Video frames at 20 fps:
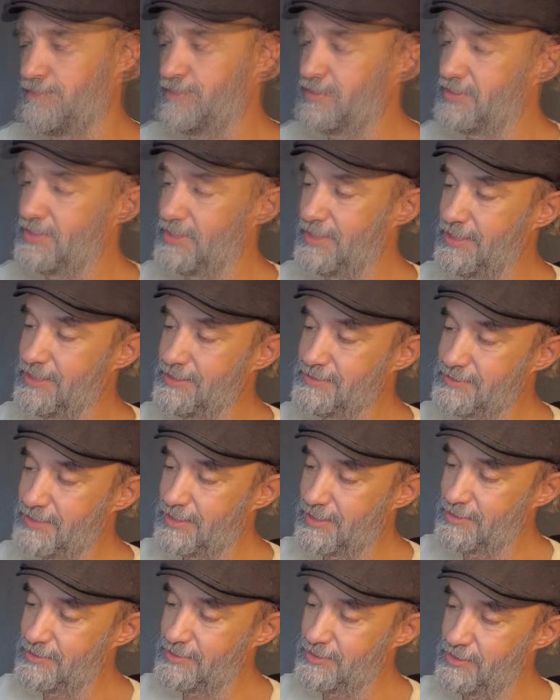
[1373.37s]
These
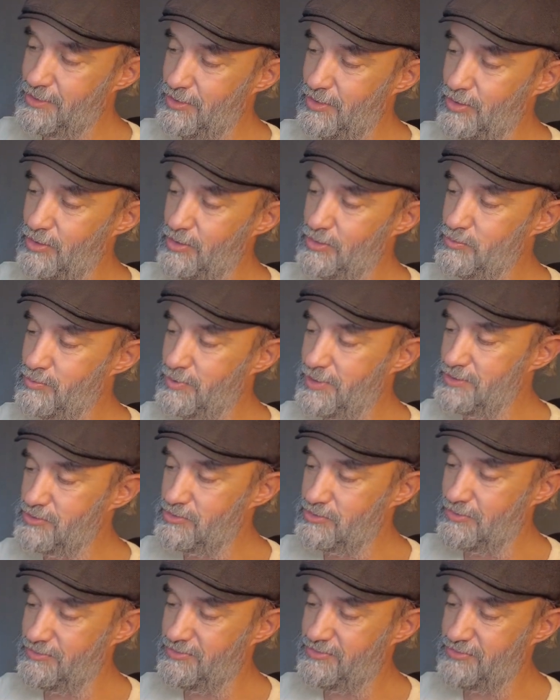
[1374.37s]
are the old
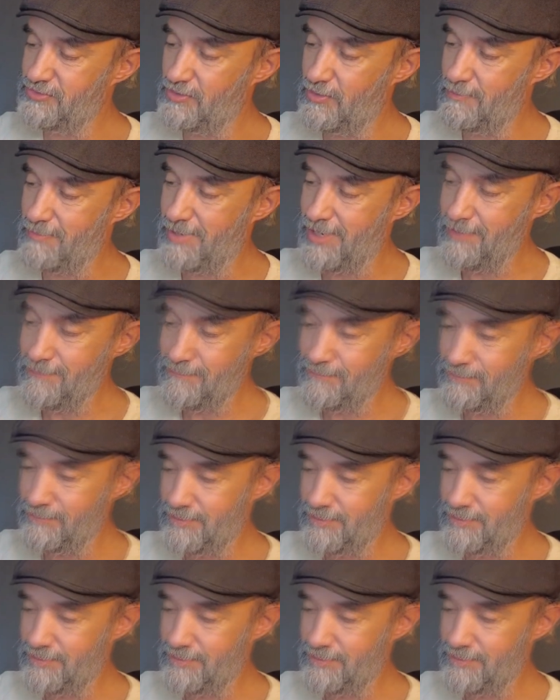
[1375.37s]
ones of Foma,